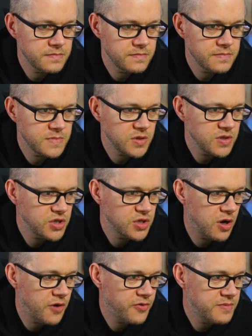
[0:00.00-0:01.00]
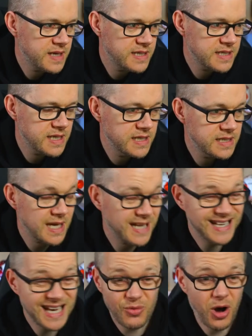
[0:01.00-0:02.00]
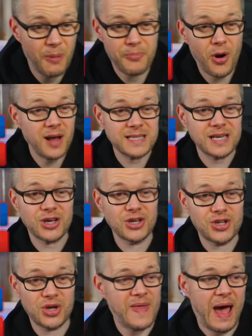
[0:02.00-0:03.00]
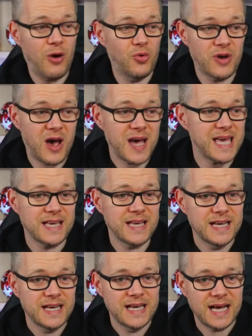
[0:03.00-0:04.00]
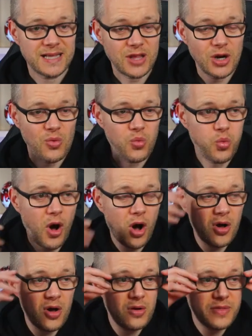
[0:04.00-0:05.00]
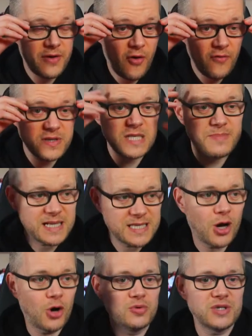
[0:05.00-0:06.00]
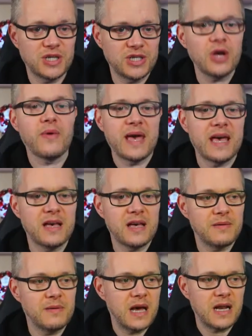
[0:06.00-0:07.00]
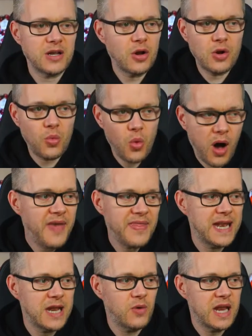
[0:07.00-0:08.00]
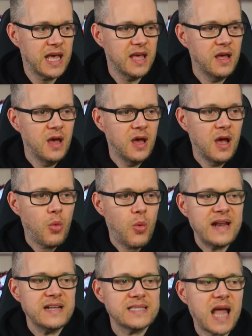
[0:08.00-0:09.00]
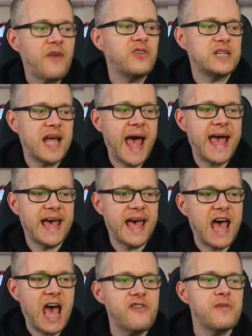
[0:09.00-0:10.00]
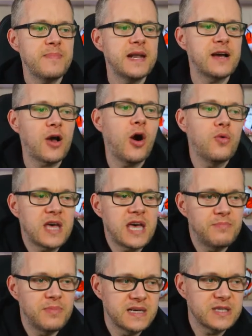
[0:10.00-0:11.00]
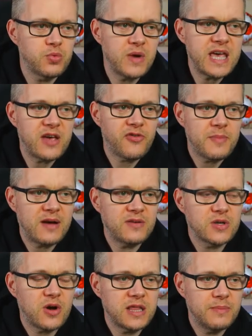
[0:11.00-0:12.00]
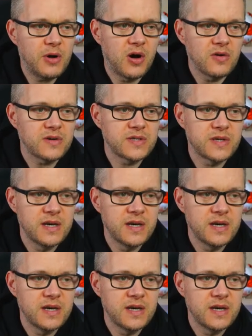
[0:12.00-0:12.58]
Another shot from distance. I tell you what, Brighton can do that all night. I don't know what. They've obviously been told to do it, and I don't know why they're doing it. When has David De Gea ever been a goalkeeper that's weak from outside the box?